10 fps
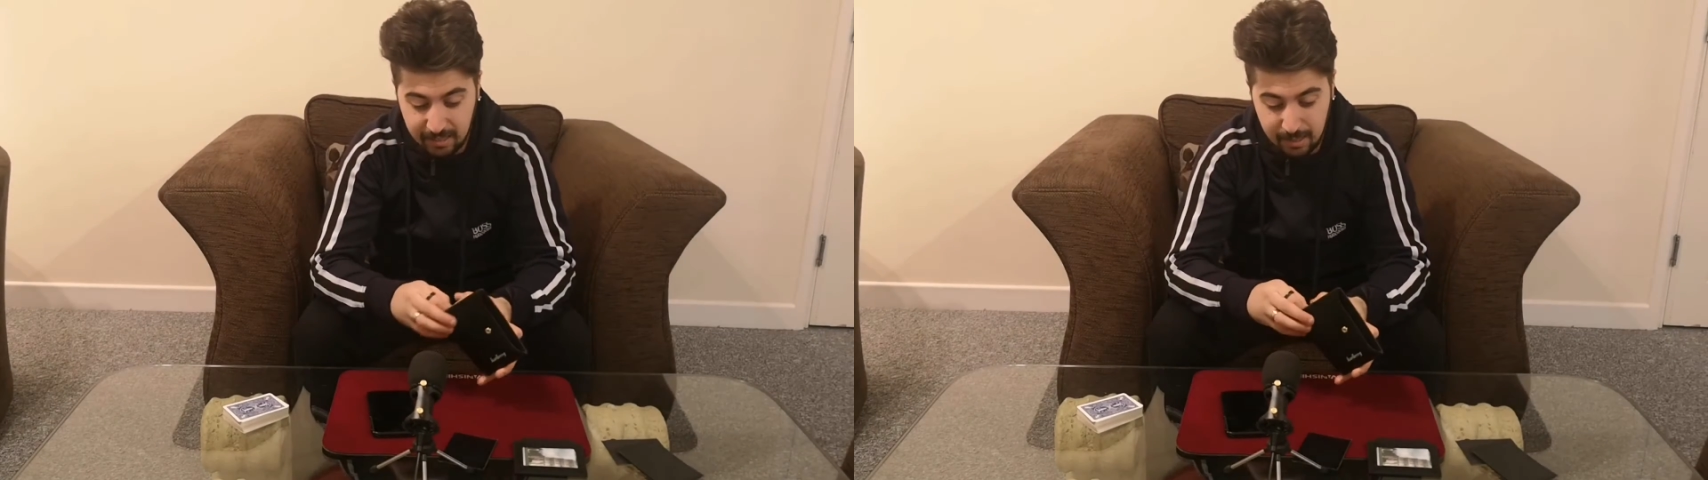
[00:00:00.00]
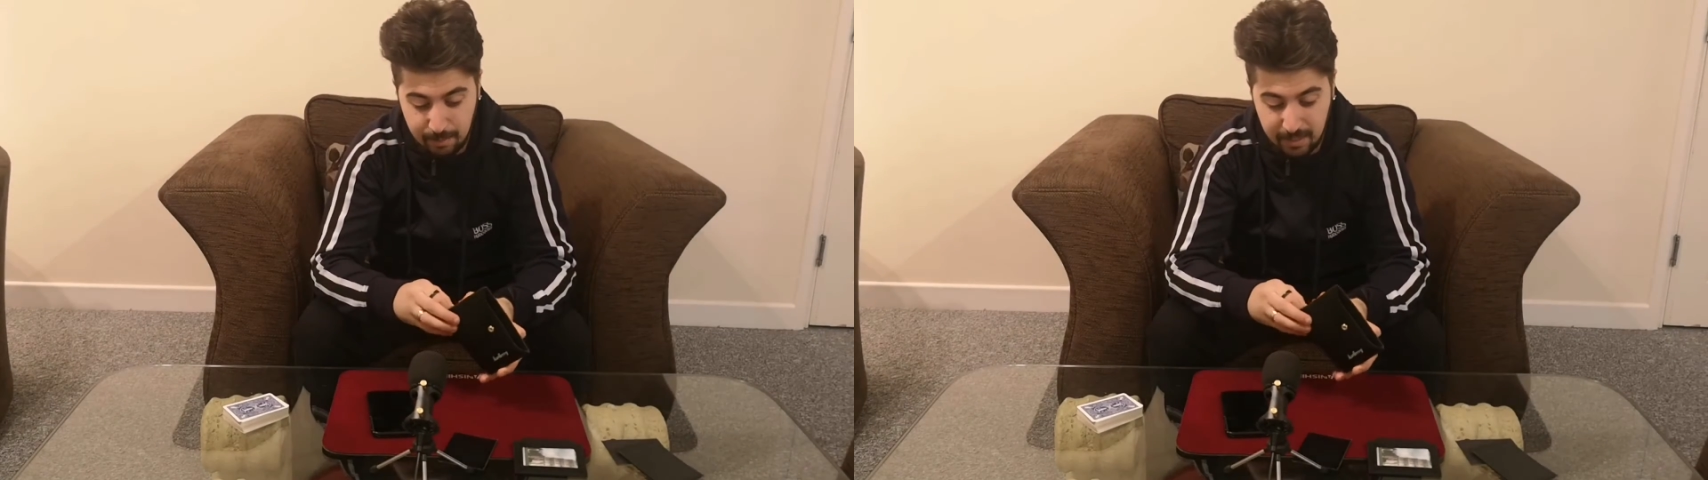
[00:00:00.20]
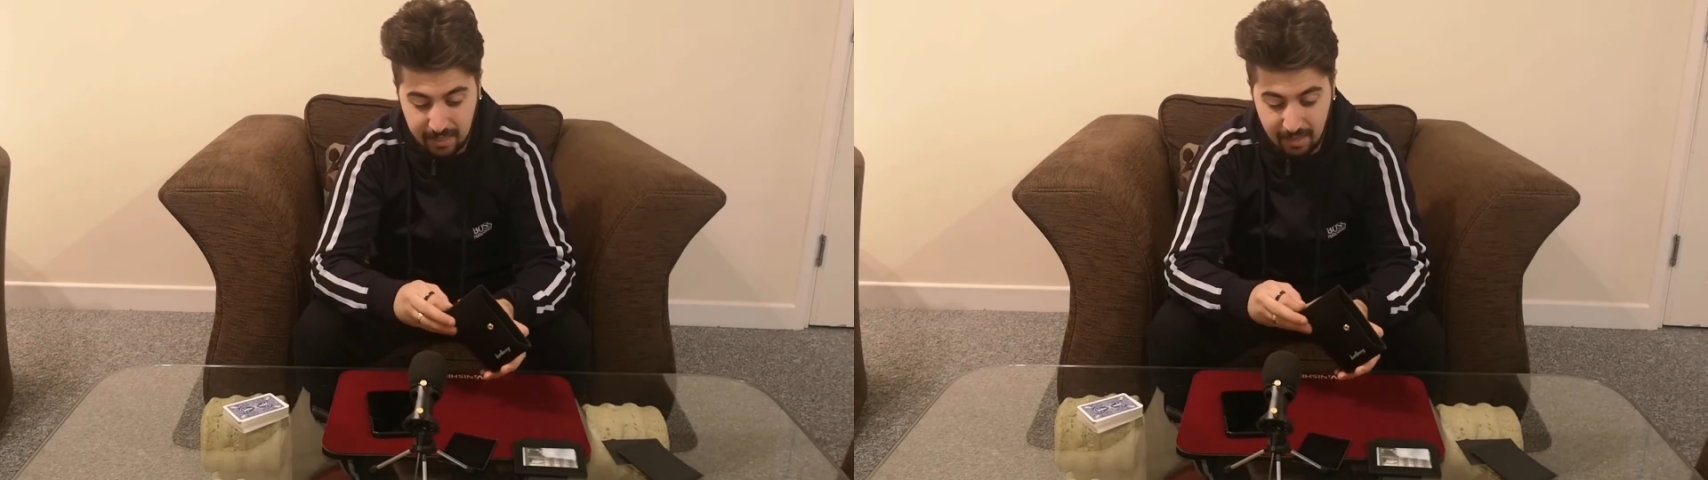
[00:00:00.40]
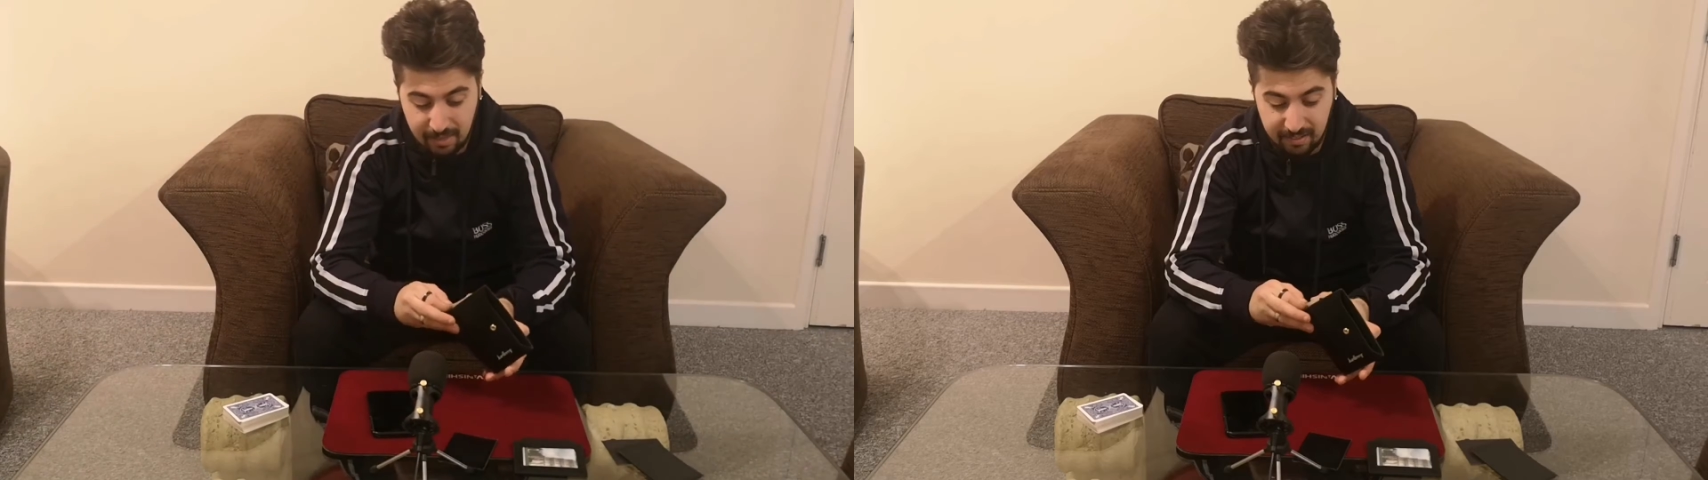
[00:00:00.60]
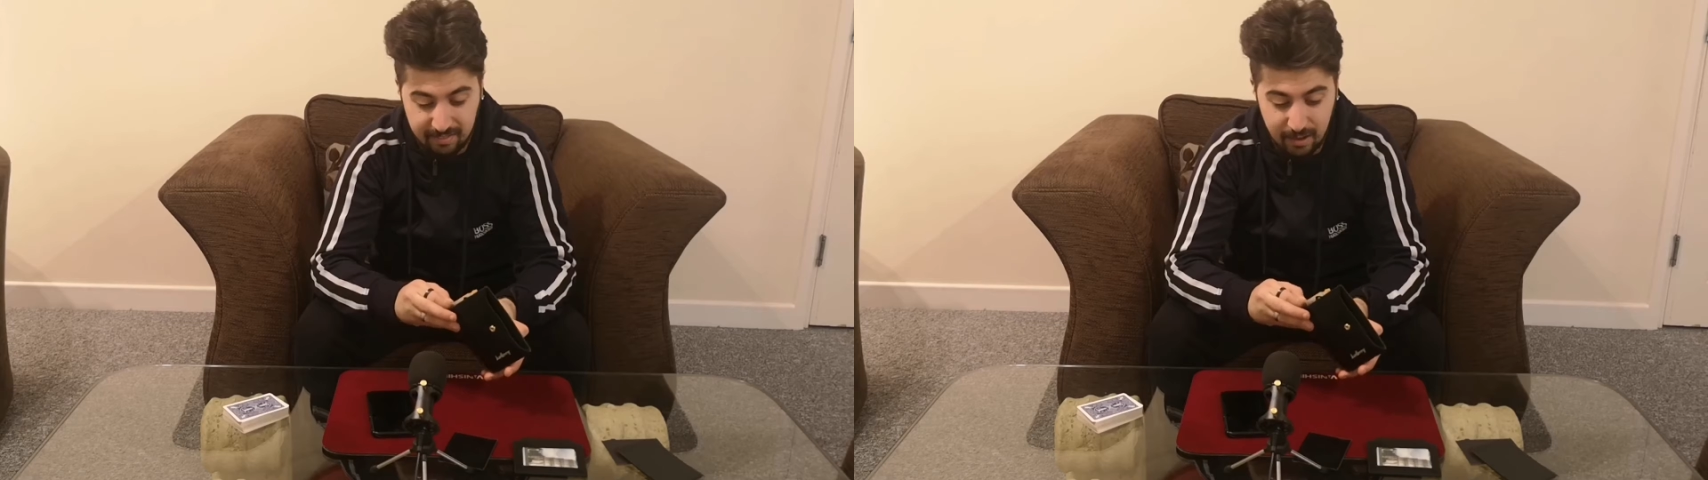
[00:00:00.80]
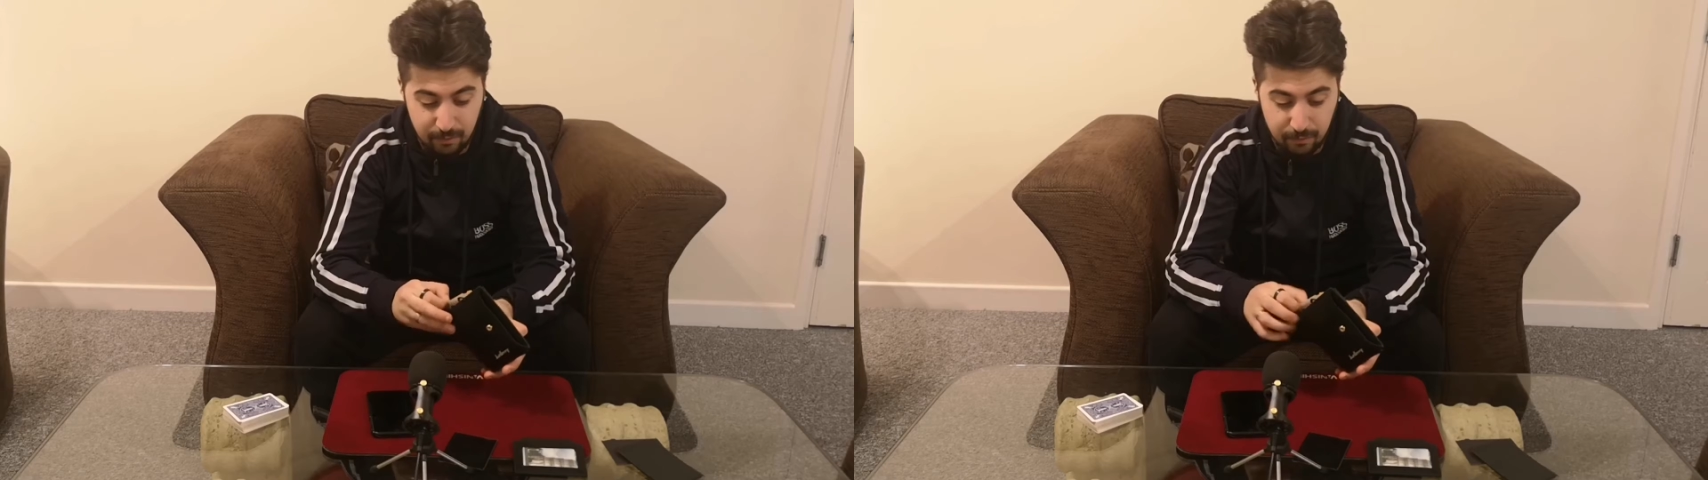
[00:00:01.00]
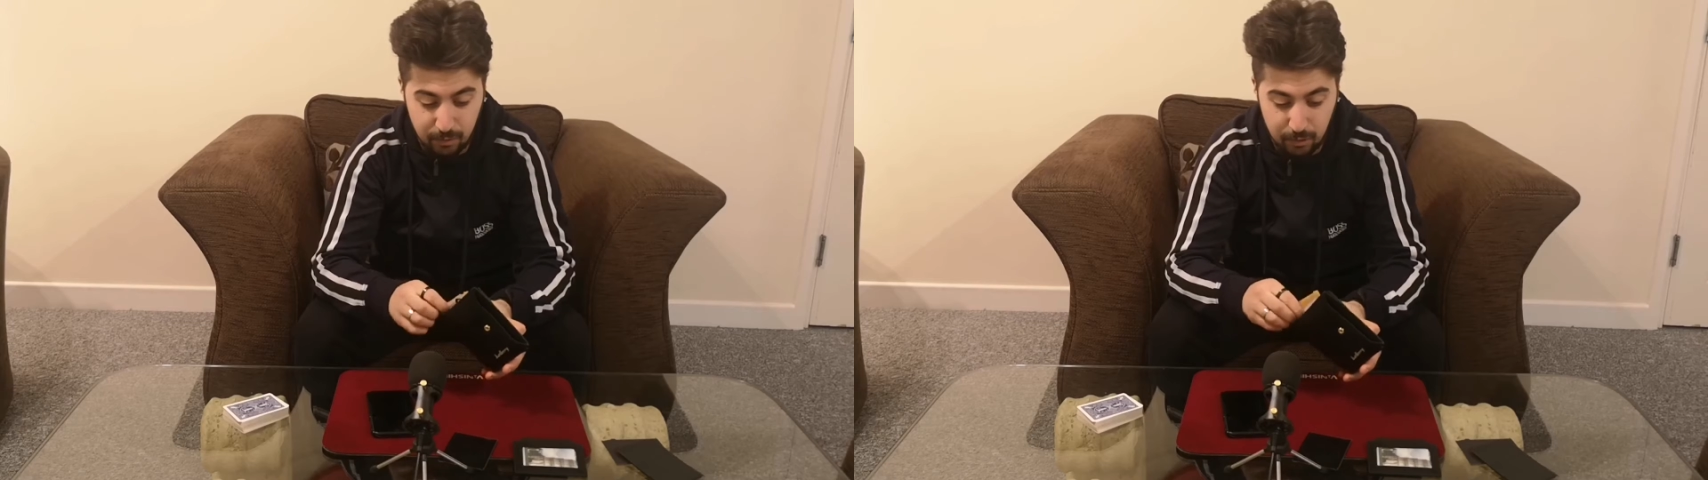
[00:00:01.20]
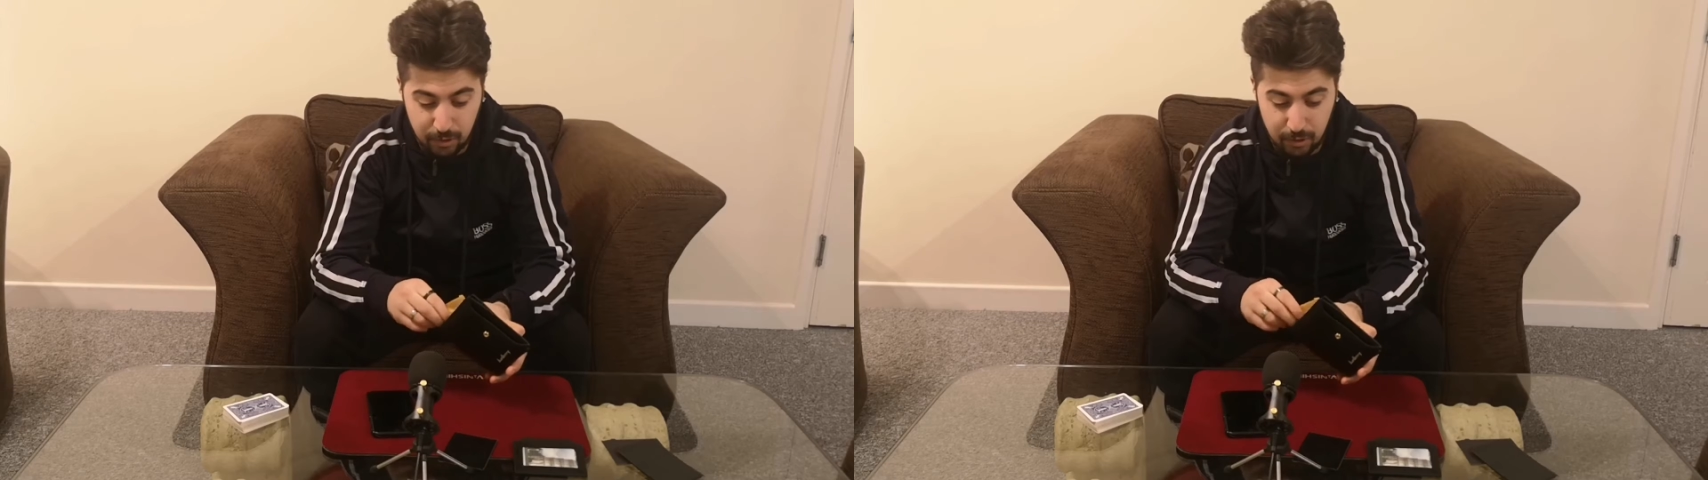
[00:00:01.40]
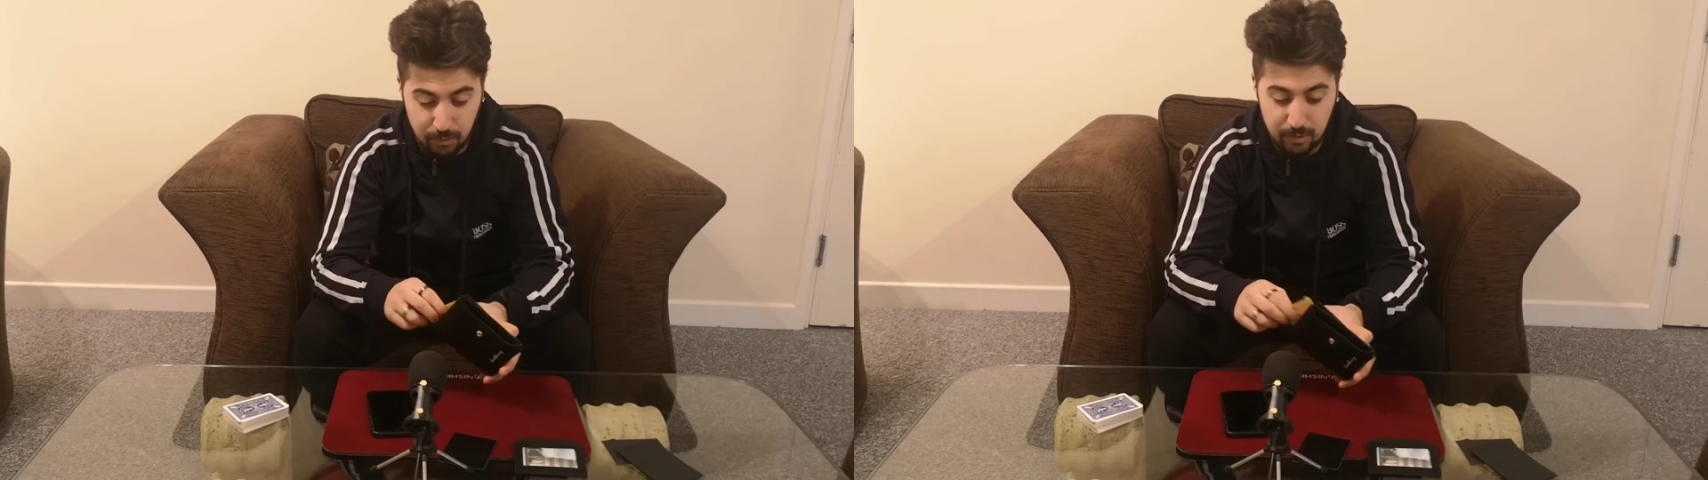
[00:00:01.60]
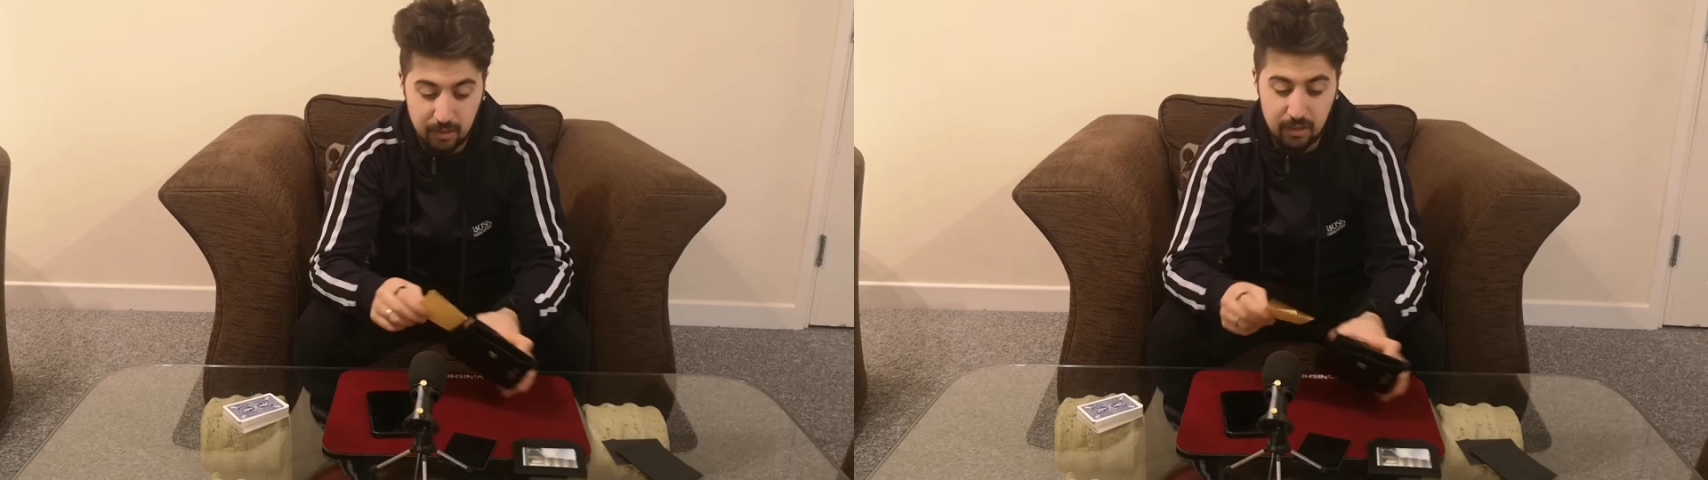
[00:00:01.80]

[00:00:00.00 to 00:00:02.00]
Let me get that out for you.